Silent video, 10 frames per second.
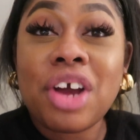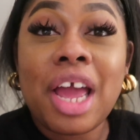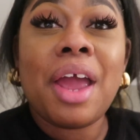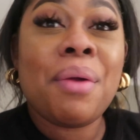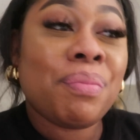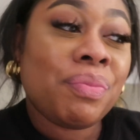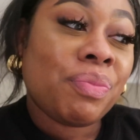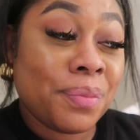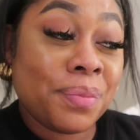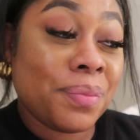okay?
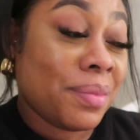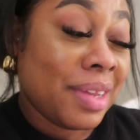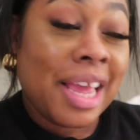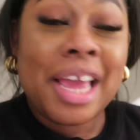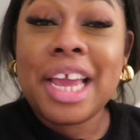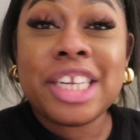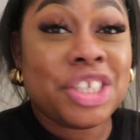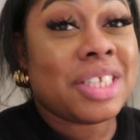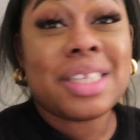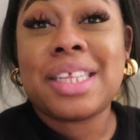In
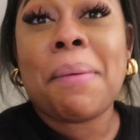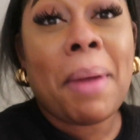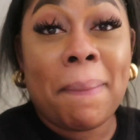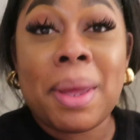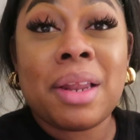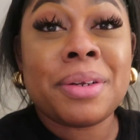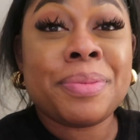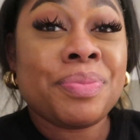Jesus' name, amen.